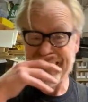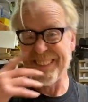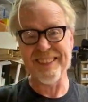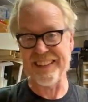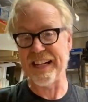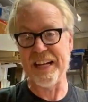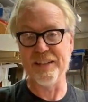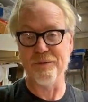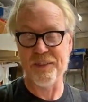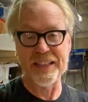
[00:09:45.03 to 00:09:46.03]
This is the kind
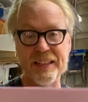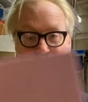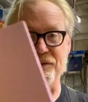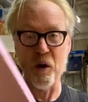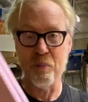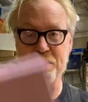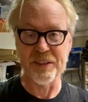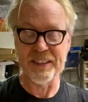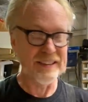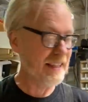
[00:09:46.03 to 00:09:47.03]
of thing that foam
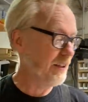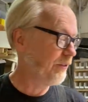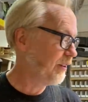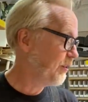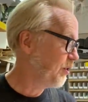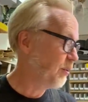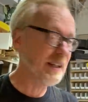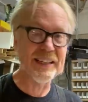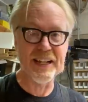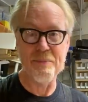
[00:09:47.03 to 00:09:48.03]
building allows you to do. I
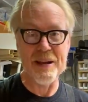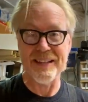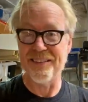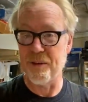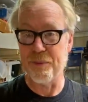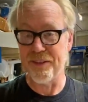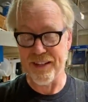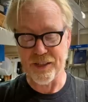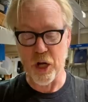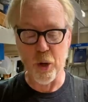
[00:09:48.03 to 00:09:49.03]
can kind of make this up as I
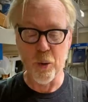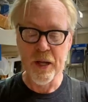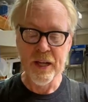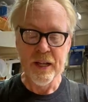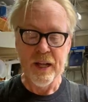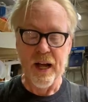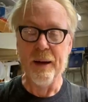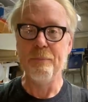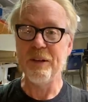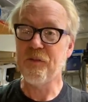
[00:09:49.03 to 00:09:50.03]
go.
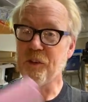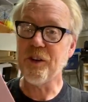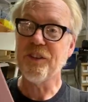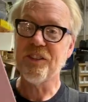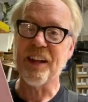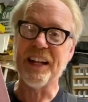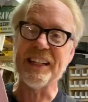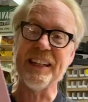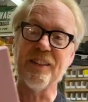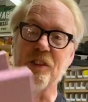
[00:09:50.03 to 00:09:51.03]
Um, but first, I
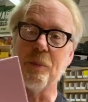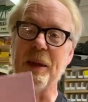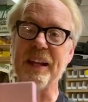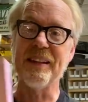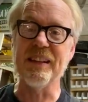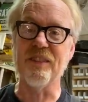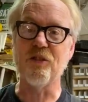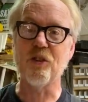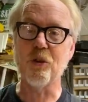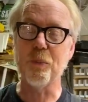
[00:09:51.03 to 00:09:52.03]
need to make these
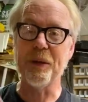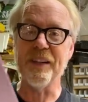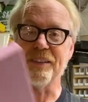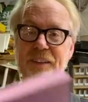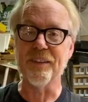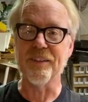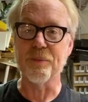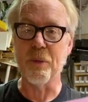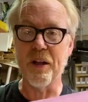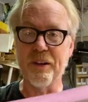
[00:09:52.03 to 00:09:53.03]
two pieces
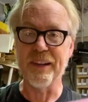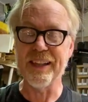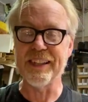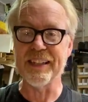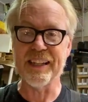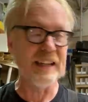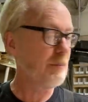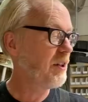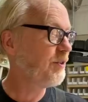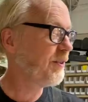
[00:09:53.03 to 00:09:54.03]
monolithic, and I'm
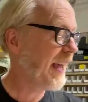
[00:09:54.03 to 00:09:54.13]
going to do